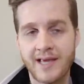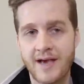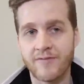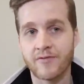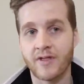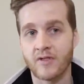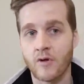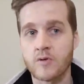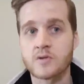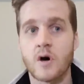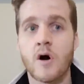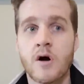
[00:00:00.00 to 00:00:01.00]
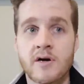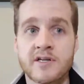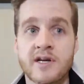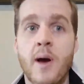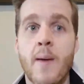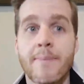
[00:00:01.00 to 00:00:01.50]
careful that those aren't
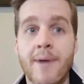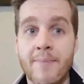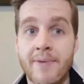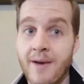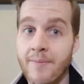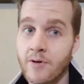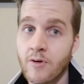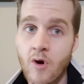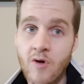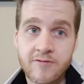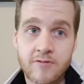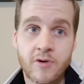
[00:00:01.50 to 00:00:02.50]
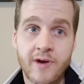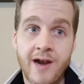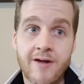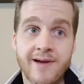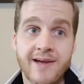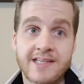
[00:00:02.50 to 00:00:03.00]
bumping up your overall
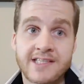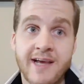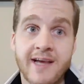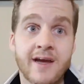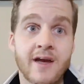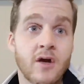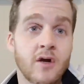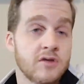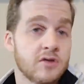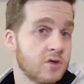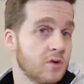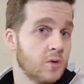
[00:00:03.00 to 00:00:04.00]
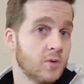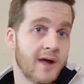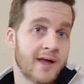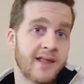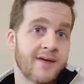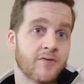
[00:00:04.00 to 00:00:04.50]
caloric intake to
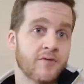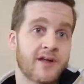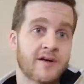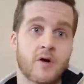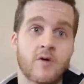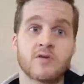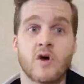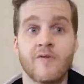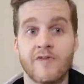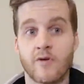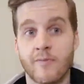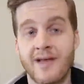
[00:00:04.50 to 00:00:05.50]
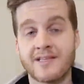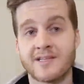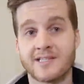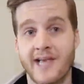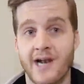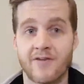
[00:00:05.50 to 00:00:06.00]
a level that goes over your
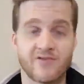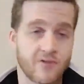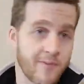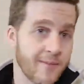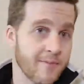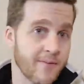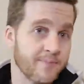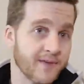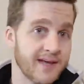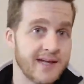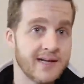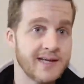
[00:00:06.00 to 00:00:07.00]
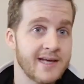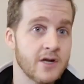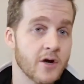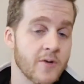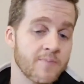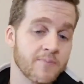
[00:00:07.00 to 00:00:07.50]
maintenance calories. Remember, eating
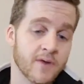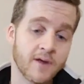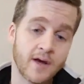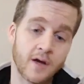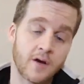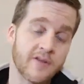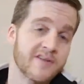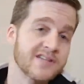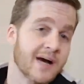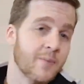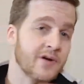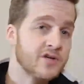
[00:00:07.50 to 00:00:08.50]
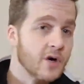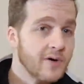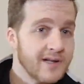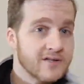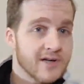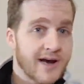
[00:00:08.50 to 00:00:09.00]
keto, a lot of the time we don't
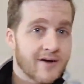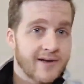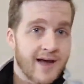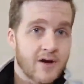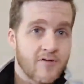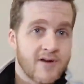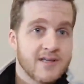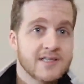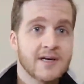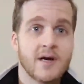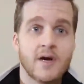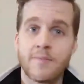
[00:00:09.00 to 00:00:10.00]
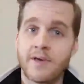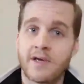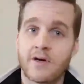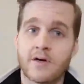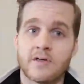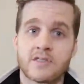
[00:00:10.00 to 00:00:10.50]
need to count calories
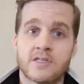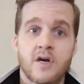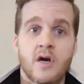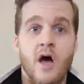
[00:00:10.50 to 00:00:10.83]
because